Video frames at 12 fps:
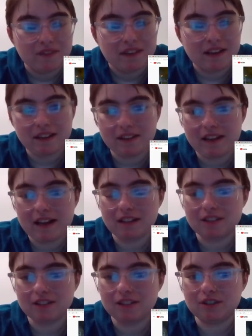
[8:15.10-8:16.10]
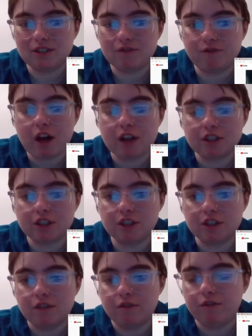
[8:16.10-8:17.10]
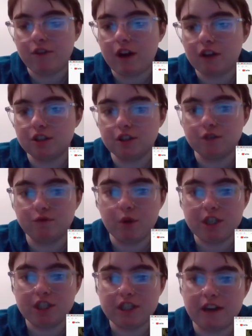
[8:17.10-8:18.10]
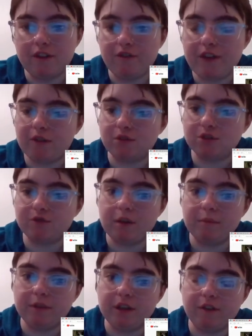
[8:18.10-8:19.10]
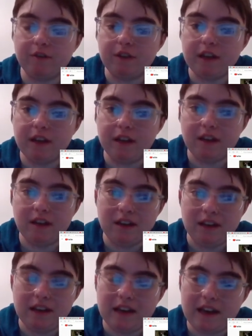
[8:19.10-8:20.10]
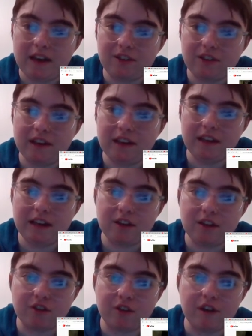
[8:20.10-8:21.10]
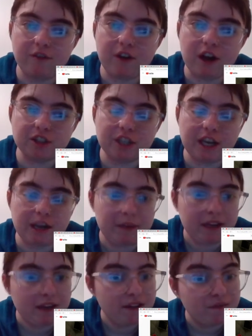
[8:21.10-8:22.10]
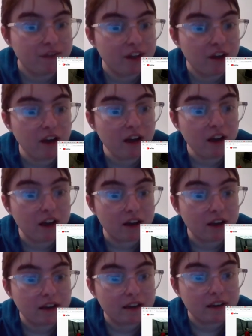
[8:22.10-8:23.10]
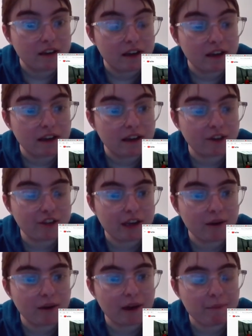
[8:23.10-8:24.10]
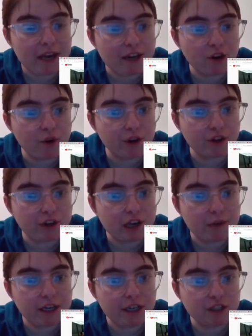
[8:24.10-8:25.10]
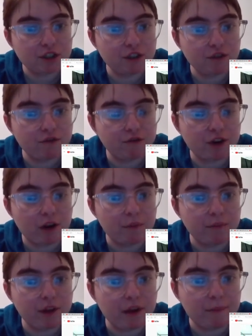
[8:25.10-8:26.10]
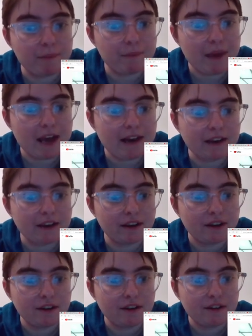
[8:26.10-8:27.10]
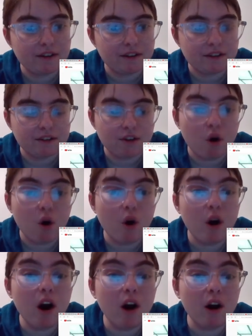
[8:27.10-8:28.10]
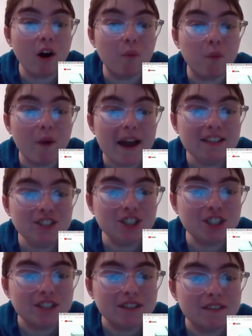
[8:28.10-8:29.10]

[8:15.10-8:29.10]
And that Fox's voice sound effect was from the SNES Star Fox game. A medical examination from the medic. A wrench?